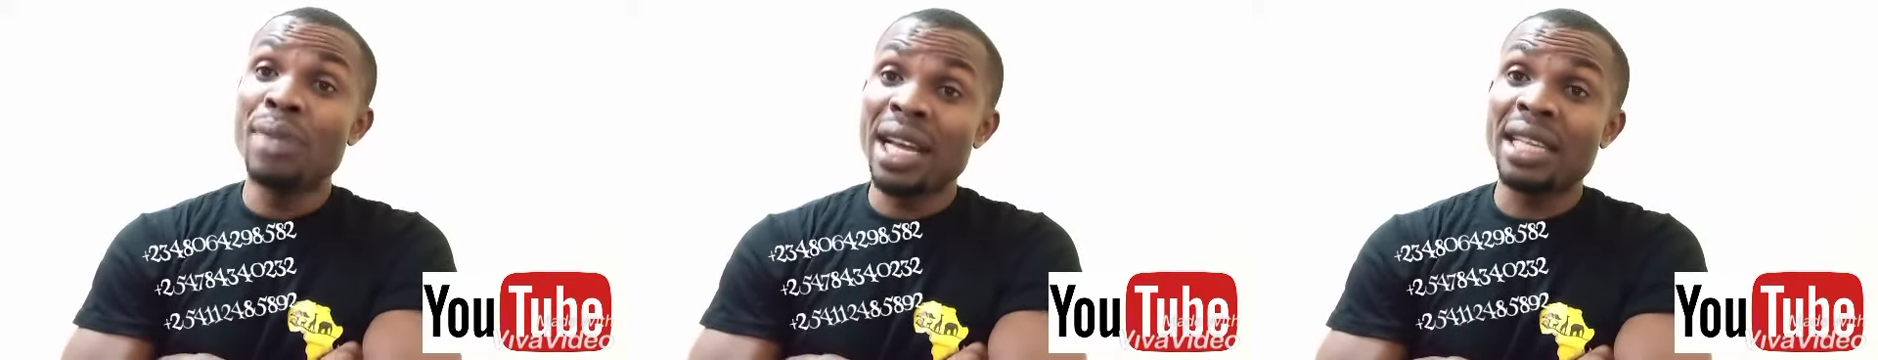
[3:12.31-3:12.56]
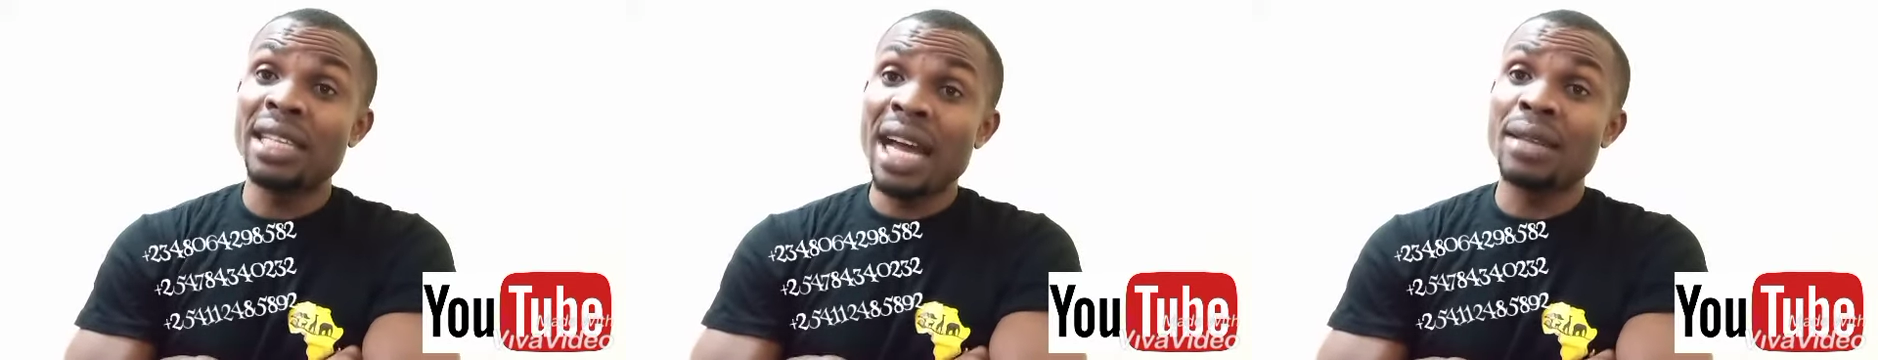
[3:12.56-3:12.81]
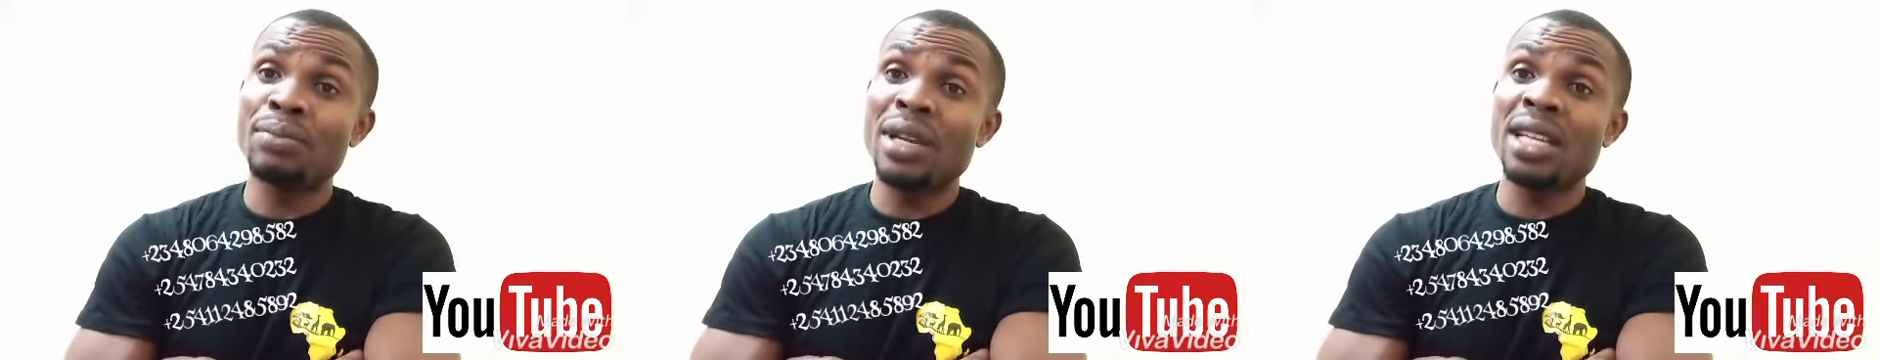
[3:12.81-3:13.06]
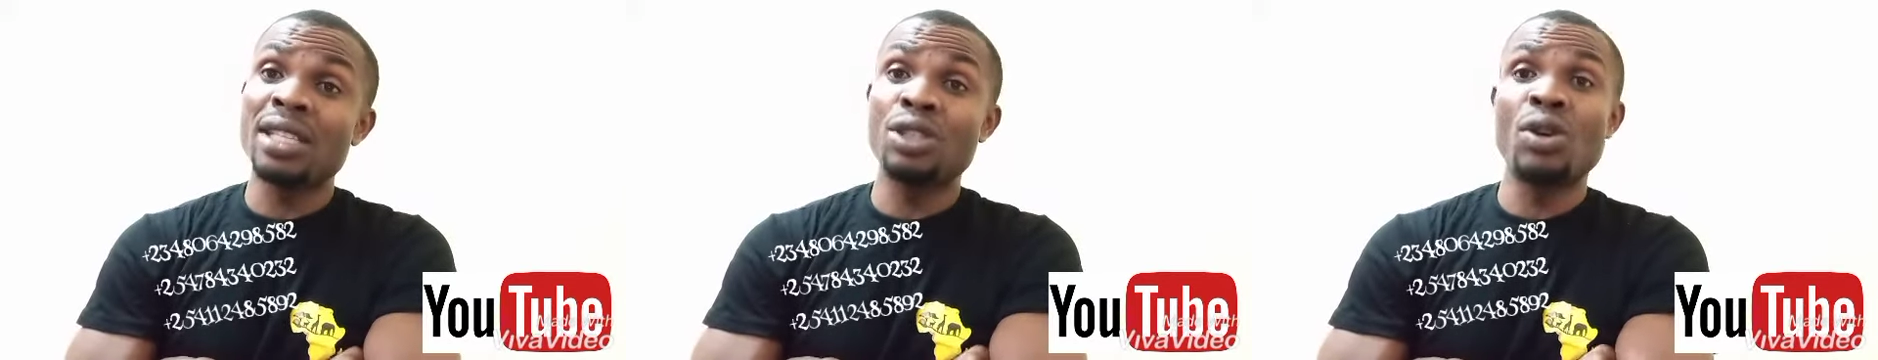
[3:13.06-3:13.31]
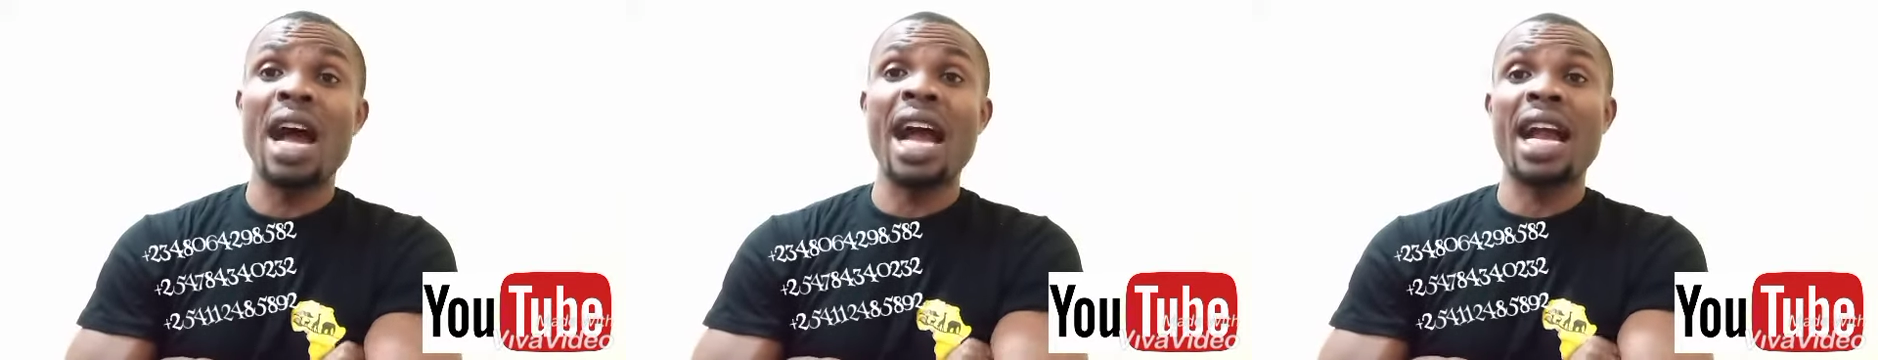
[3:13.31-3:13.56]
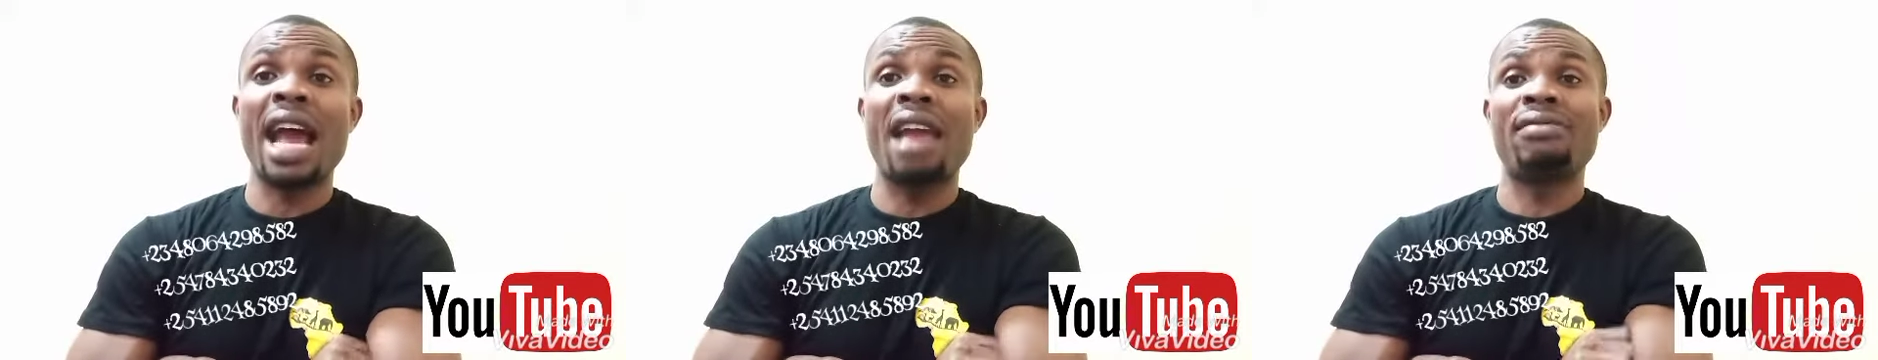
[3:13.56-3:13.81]
make that place your
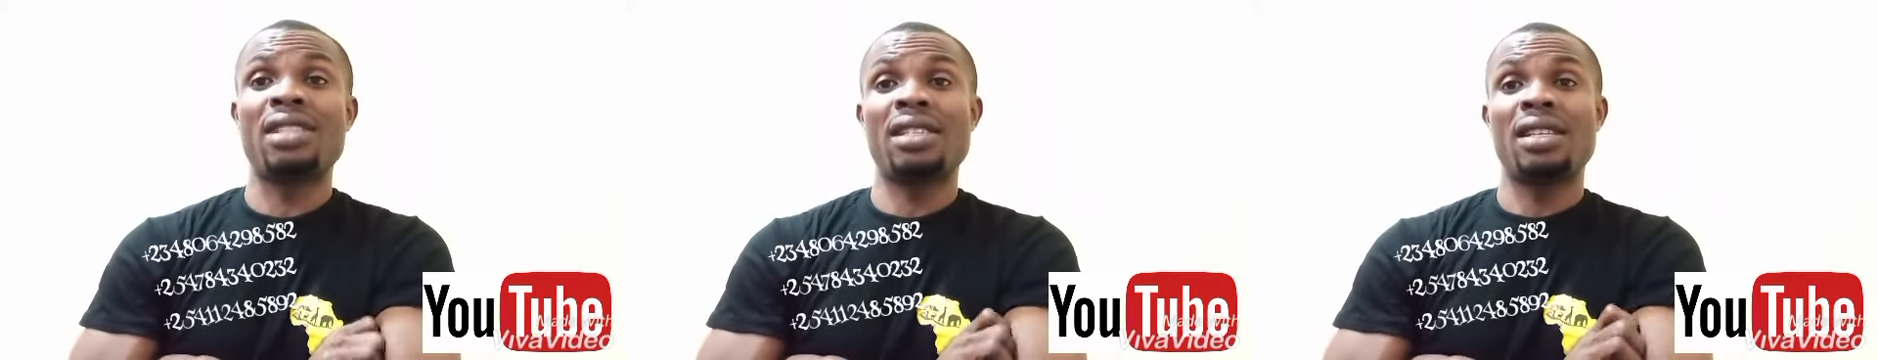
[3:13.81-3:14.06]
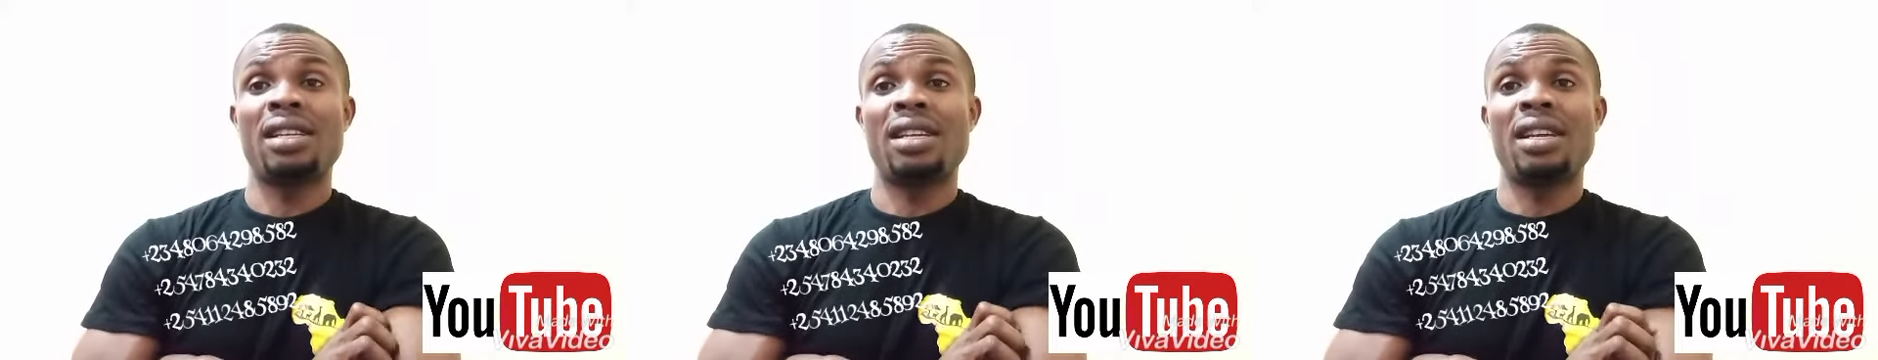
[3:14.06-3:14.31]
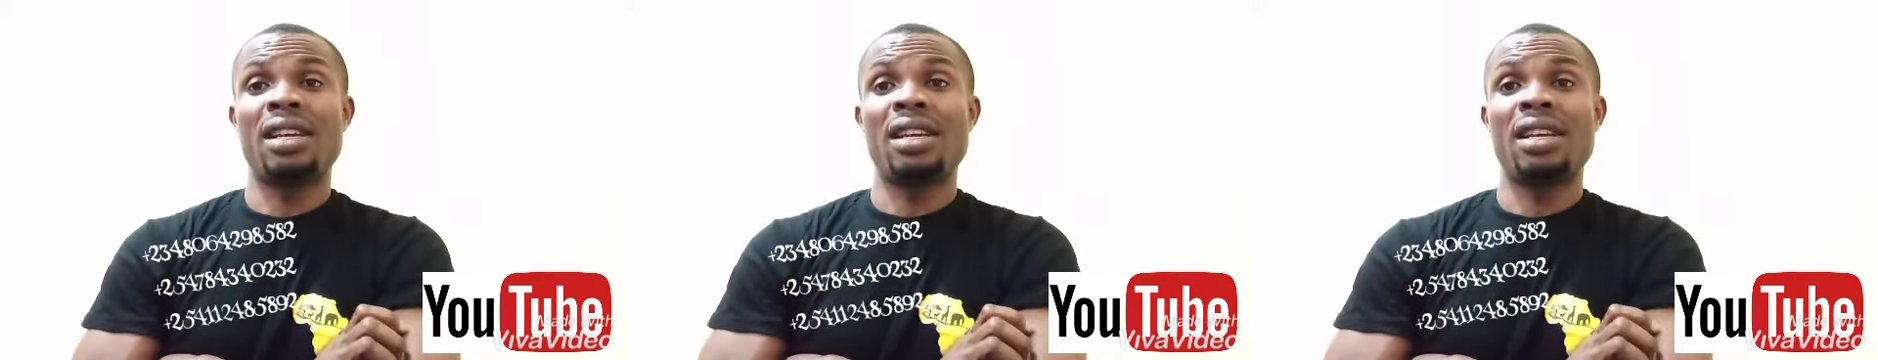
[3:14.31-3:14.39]
archives?